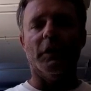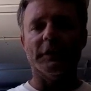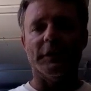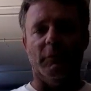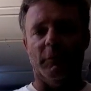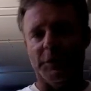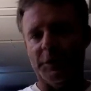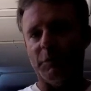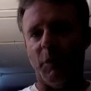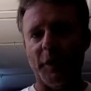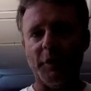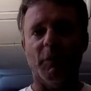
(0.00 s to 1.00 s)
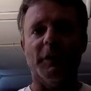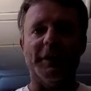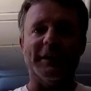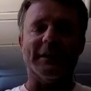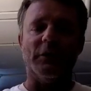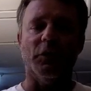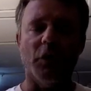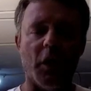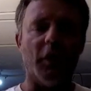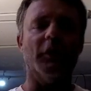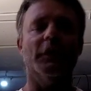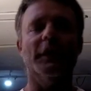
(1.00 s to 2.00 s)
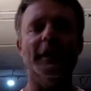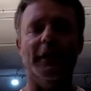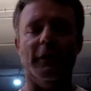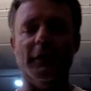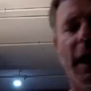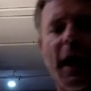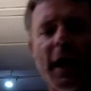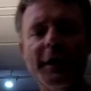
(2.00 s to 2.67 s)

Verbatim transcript: also, which is why you want this long leader. I